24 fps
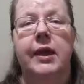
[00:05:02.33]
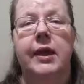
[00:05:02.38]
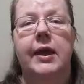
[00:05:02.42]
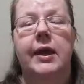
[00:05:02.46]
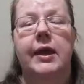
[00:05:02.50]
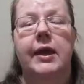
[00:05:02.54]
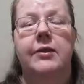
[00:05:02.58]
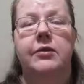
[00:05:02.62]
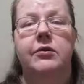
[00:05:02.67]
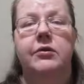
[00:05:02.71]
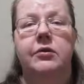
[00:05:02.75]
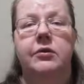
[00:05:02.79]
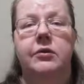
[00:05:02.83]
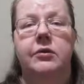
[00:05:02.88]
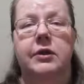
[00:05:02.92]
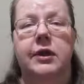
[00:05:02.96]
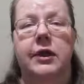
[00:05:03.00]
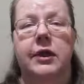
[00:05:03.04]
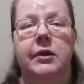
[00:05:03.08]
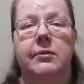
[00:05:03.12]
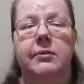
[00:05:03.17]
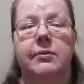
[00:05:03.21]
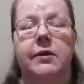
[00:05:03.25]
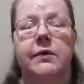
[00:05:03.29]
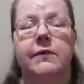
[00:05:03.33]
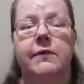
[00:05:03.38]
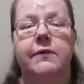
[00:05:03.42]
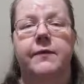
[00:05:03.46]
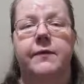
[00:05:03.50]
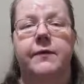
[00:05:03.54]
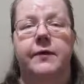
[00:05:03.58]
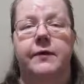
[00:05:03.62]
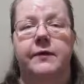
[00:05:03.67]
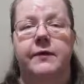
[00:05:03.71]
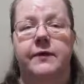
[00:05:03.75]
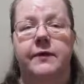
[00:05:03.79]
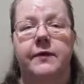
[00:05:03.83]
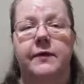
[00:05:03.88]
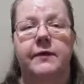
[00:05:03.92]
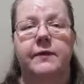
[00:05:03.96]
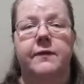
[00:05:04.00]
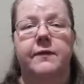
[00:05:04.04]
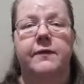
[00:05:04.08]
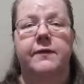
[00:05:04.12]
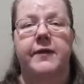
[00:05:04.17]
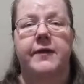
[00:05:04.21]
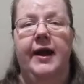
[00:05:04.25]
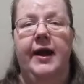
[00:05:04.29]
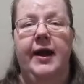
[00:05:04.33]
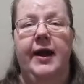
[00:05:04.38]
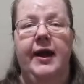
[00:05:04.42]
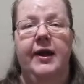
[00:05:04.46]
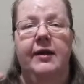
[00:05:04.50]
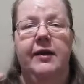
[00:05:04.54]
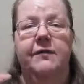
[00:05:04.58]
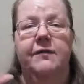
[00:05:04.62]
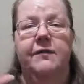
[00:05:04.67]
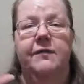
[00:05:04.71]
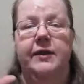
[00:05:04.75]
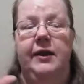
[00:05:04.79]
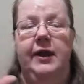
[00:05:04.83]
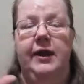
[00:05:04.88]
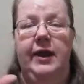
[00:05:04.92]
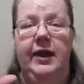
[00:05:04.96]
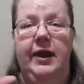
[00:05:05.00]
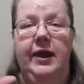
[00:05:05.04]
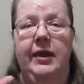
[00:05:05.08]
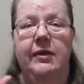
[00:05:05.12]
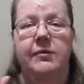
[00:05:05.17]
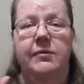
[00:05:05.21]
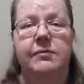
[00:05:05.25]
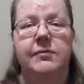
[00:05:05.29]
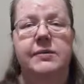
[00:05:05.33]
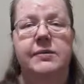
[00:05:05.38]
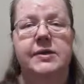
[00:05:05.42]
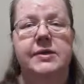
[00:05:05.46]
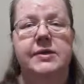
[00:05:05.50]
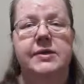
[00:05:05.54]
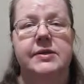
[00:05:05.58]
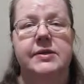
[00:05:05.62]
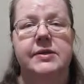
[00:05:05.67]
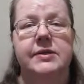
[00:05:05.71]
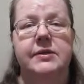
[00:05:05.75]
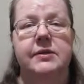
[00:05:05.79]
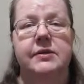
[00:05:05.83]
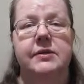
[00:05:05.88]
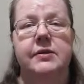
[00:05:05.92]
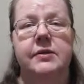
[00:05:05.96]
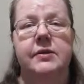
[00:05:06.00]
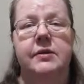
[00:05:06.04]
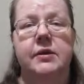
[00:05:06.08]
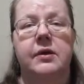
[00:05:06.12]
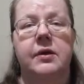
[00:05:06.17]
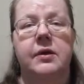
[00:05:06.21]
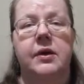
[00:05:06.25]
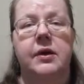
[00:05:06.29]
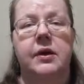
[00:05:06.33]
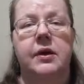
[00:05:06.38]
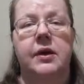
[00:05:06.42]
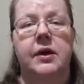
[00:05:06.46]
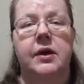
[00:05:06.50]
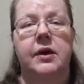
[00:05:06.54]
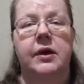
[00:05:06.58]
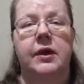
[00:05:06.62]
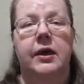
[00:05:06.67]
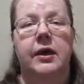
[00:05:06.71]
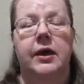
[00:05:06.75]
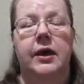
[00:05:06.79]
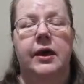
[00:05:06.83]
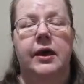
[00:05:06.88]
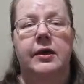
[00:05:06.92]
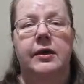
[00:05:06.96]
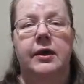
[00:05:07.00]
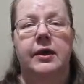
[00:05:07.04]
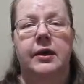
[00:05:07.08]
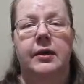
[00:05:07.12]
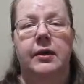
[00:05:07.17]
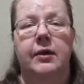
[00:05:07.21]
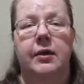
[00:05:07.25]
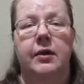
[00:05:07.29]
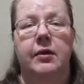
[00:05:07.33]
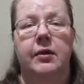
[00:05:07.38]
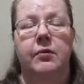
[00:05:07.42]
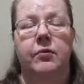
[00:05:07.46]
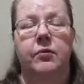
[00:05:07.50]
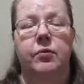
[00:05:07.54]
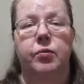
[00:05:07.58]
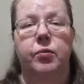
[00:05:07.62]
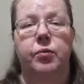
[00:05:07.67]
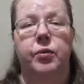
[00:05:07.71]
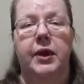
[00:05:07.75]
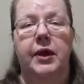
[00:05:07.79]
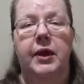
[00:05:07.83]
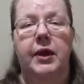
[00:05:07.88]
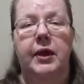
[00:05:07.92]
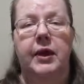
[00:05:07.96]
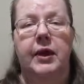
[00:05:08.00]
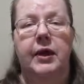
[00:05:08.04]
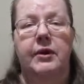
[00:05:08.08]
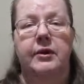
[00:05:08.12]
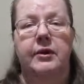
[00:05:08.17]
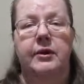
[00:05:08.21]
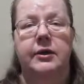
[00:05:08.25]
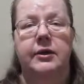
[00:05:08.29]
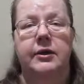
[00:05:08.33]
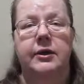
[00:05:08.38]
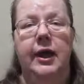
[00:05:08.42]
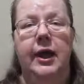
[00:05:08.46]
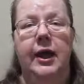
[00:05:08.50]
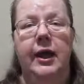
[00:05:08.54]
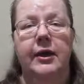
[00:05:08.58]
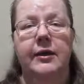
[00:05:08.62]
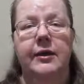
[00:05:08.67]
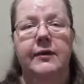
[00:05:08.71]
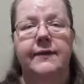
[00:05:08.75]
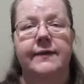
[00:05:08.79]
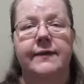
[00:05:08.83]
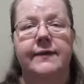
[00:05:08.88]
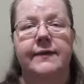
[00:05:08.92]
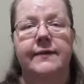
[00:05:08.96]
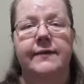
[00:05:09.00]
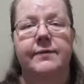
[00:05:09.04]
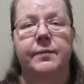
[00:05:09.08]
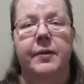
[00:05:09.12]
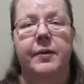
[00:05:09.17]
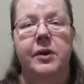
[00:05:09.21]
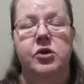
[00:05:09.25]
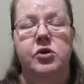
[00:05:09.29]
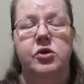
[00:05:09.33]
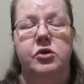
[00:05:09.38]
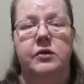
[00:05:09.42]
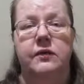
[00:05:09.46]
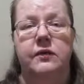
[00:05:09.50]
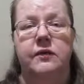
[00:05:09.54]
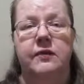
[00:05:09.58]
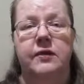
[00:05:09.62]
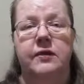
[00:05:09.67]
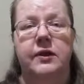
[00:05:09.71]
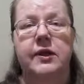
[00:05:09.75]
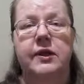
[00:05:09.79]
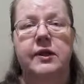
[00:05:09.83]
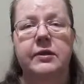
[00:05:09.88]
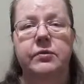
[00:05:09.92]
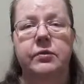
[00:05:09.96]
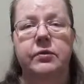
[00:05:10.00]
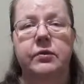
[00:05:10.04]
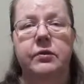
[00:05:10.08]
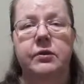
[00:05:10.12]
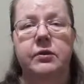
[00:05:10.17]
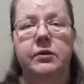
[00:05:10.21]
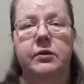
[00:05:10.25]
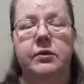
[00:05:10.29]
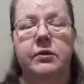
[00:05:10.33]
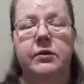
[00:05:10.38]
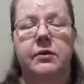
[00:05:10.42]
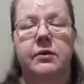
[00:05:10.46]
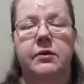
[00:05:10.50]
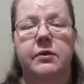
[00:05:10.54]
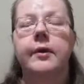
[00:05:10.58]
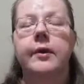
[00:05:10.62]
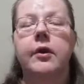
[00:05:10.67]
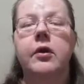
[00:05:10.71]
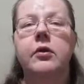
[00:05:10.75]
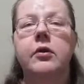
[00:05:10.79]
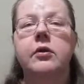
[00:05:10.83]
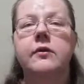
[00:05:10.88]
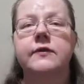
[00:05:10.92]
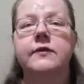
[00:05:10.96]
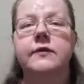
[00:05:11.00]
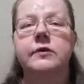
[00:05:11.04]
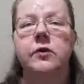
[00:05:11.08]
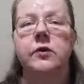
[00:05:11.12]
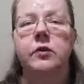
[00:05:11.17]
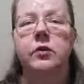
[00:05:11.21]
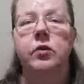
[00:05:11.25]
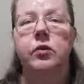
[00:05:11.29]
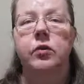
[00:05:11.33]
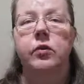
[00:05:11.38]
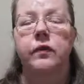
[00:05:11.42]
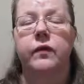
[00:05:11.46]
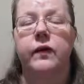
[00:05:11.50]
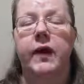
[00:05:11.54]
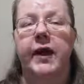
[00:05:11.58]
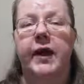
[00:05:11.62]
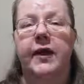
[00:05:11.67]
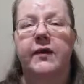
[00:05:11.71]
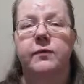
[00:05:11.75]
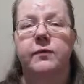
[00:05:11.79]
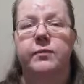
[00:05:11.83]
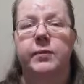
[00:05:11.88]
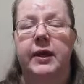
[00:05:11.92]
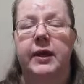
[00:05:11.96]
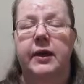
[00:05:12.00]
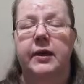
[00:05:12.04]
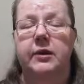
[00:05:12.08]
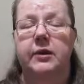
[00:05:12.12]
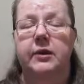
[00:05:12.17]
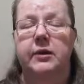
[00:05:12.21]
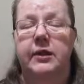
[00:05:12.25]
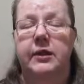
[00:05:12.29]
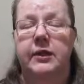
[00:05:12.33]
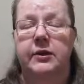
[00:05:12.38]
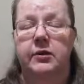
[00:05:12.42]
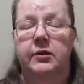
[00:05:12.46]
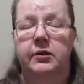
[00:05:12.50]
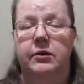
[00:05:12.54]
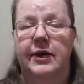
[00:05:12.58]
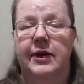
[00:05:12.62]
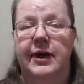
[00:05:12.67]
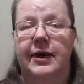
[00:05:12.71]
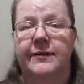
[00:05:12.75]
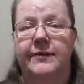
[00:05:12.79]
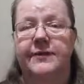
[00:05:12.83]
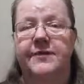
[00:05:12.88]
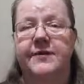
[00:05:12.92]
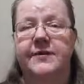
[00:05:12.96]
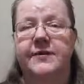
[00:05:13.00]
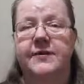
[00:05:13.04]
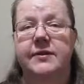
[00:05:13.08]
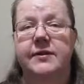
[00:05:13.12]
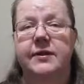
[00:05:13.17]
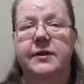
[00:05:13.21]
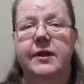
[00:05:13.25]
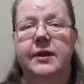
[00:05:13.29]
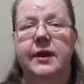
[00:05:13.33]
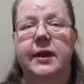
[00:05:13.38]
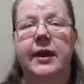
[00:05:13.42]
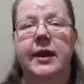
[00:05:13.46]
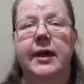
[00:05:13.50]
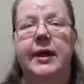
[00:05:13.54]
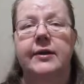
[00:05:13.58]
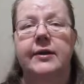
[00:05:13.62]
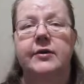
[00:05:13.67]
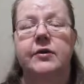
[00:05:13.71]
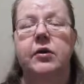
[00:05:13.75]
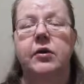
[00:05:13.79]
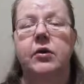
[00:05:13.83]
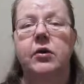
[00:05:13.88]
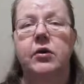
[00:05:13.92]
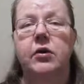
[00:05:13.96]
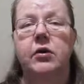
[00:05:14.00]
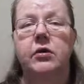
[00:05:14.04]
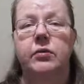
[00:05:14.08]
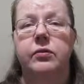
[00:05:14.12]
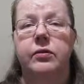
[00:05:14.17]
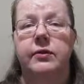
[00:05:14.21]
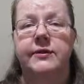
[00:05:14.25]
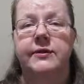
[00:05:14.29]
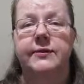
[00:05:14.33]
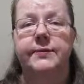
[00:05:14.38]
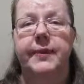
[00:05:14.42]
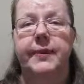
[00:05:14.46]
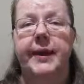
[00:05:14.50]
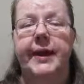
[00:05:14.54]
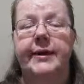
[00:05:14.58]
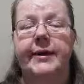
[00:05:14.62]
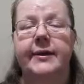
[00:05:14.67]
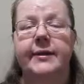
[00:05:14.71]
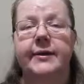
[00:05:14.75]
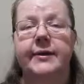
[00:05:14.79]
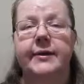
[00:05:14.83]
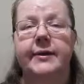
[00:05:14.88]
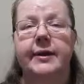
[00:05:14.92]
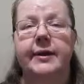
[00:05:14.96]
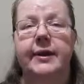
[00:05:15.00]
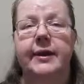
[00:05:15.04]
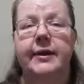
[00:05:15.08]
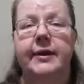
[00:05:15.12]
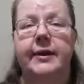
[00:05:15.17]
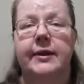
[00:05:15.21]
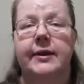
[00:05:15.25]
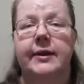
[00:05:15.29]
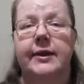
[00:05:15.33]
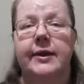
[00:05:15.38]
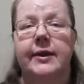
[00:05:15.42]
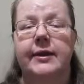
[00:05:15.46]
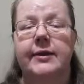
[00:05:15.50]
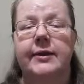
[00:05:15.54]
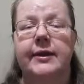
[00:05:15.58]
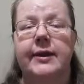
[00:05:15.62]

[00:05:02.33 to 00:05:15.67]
It contained first five games in a very nice special steelbook, also five big lithographs, and all was packed in a neat